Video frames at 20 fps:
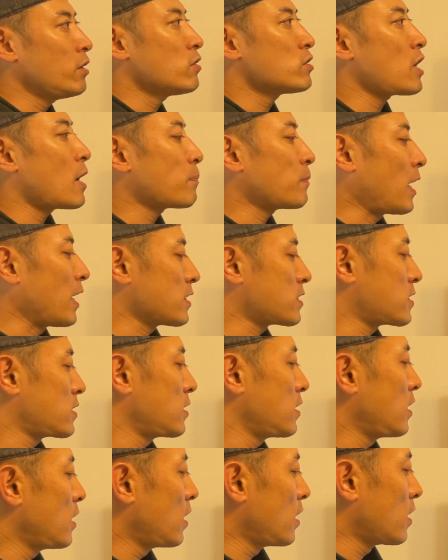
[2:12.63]
news
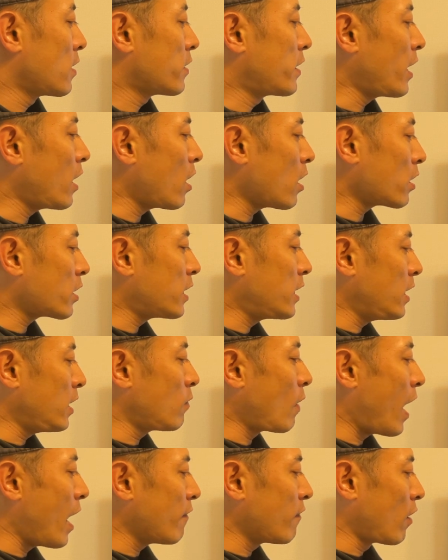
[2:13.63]
updates. Their key
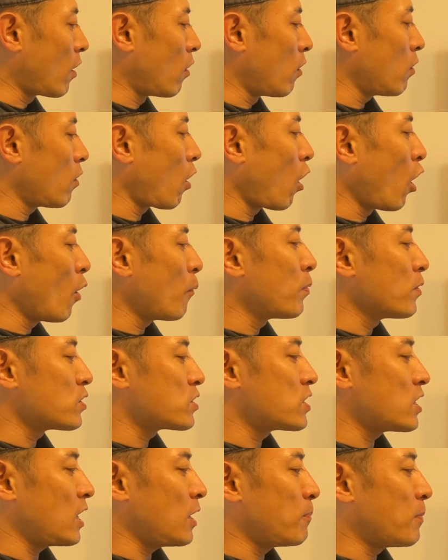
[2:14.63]
rival,
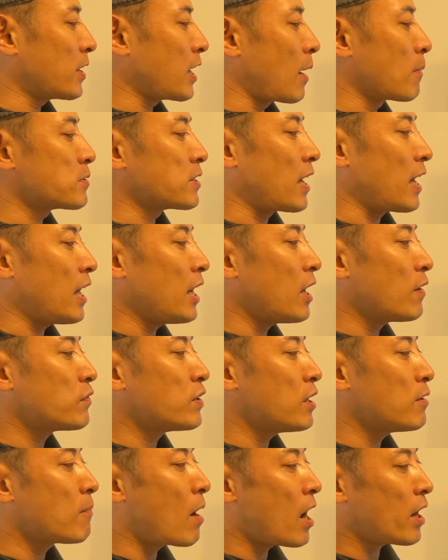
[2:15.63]
OpenSea, becomes the
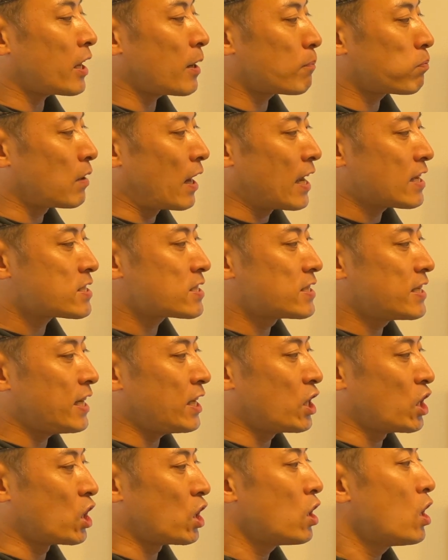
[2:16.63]
NFT marketplace
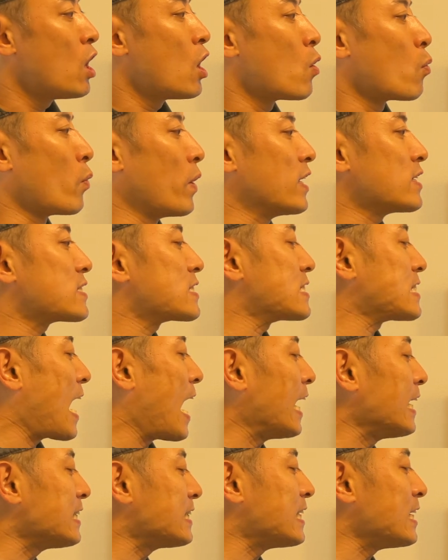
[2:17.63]
leader with
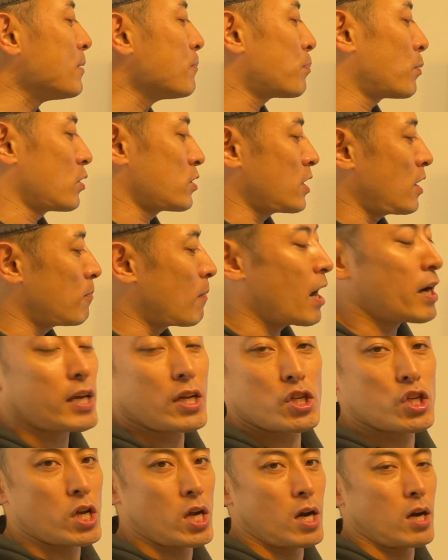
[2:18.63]
19%
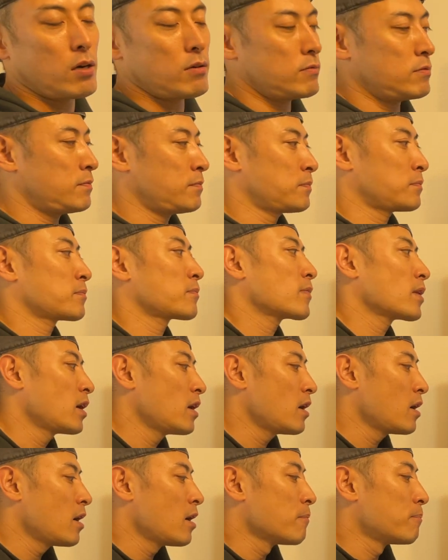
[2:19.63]
market share.
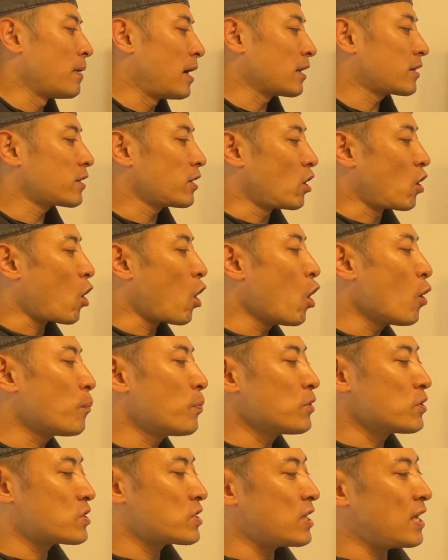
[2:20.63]
But you know,
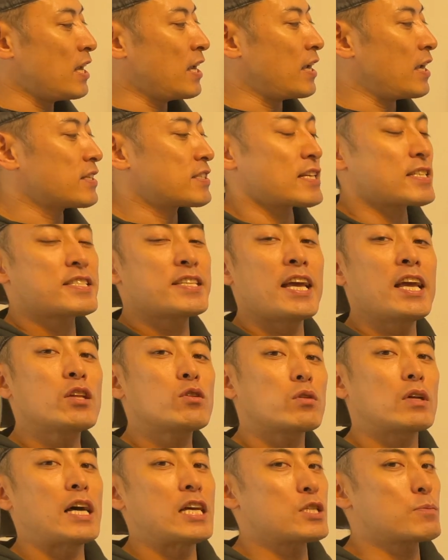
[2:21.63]
OpenSea is a
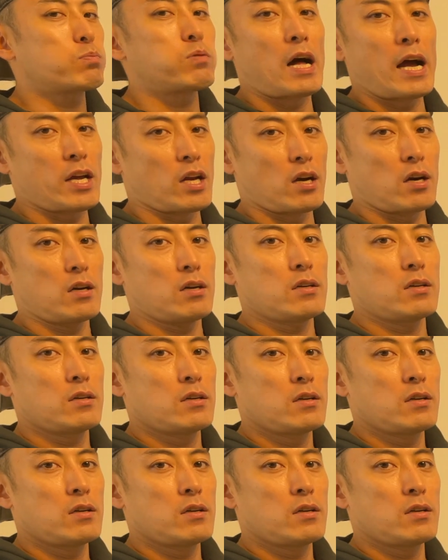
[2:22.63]
centralized player